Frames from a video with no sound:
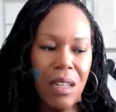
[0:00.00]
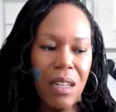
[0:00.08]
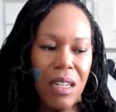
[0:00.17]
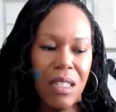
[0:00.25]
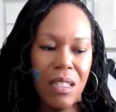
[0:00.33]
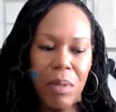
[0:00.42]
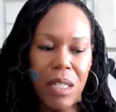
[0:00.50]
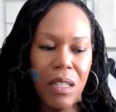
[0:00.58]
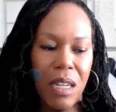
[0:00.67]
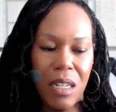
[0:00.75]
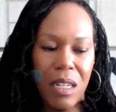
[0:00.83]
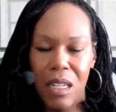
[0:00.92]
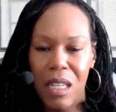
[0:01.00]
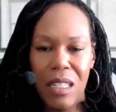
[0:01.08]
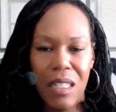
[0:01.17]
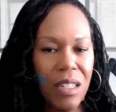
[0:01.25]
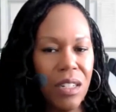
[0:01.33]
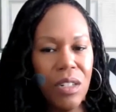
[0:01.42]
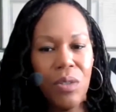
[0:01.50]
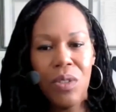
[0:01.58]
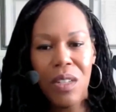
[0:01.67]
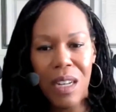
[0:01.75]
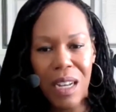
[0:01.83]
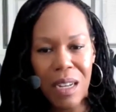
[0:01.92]
And it's been, and then it gets in the news a
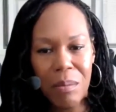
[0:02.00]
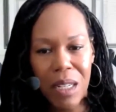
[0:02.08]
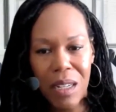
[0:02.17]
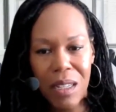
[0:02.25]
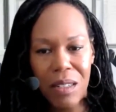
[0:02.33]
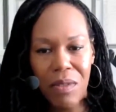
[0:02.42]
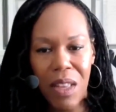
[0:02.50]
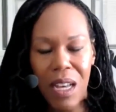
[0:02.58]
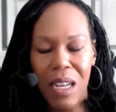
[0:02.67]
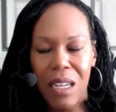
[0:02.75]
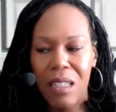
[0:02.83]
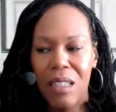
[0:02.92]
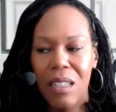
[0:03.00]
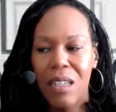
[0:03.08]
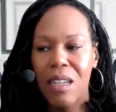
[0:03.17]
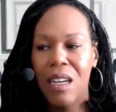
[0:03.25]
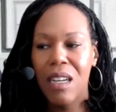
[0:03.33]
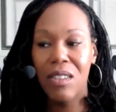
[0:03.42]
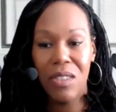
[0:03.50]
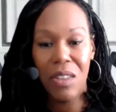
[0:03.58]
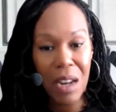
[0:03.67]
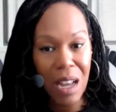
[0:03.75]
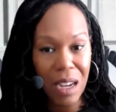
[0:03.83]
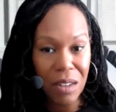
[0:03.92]
lot because of that. And there's a
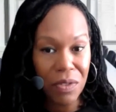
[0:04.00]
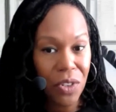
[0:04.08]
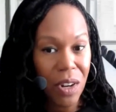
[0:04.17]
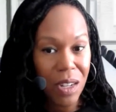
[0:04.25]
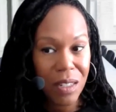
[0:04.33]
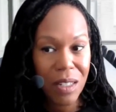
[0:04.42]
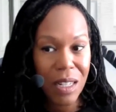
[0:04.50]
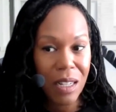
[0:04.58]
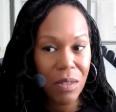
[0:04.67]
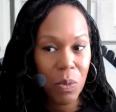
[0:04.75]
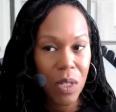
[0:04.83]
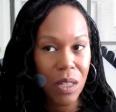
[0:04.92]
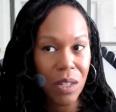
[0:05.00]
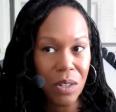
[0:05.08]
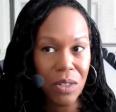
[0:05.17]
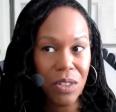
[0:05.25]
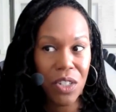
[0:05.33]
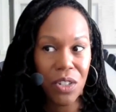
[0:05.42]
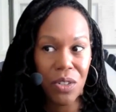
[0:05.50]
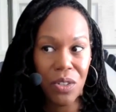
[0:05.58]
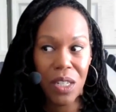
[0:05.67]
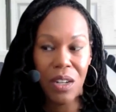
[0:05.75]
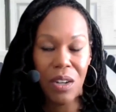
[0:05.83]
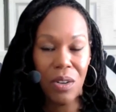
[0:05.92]
lot of trucks that we learned
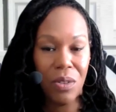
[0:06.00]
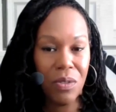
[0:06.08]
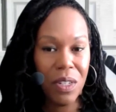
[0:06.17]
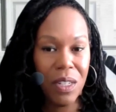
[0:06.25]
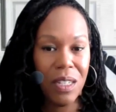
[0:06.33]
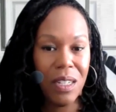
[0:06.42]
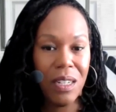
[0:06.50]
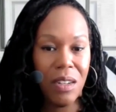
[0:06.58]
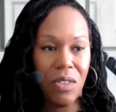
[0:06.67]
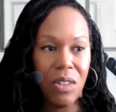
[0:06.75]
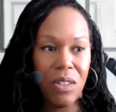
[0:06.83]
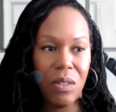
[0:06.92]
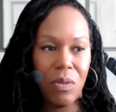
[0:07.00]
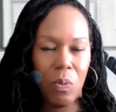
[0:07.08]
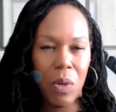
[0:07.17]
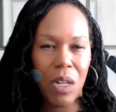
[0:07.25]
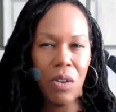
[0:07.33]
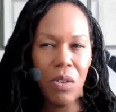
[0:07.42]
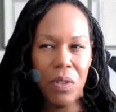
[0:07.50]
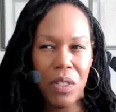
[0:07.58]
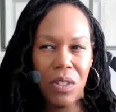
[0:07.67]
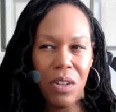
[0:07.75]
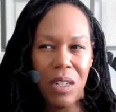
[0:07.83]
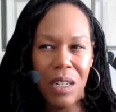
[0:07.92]
during COVID, or when COVID
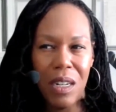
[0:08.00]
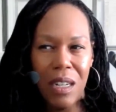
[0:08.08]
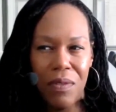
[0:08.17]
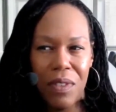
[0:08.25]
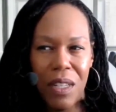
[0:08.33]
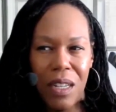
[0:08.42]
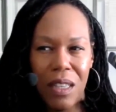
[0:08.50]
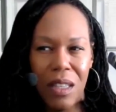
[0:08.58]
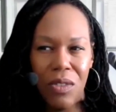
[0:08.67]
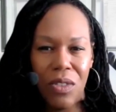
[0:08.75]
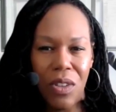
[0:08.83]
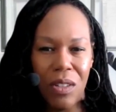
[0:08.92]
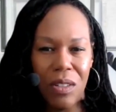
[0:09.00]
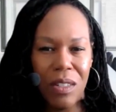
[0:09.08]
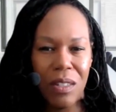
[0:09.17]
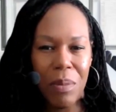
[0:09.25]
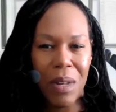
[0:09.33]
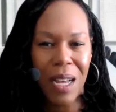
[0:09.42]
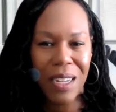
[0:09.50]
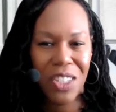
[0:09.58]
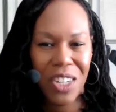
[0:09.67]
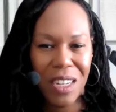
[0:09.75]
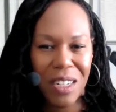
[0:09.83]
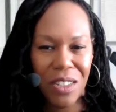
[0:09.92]
started lifting, there was all these supply
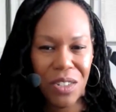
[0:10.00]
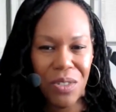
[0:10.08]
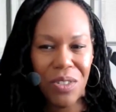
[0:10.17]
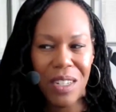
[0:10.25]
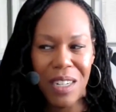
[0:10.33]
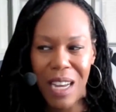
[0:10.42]
chain issues. And